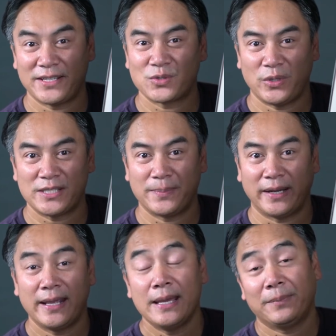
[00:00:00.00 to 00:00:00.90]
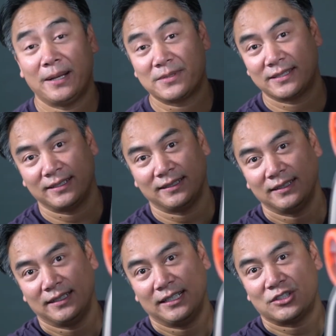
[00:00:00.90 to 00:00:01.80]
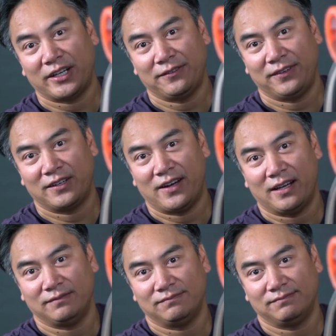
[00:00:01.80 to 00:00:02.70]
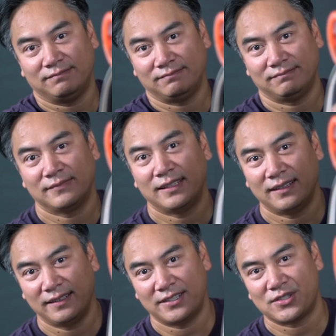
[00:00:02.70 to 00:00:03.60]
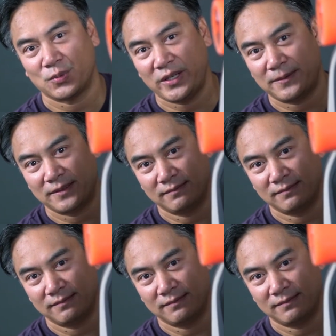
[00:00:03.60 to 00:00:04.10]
sweet spot. But I'm still trying to figure out the sweet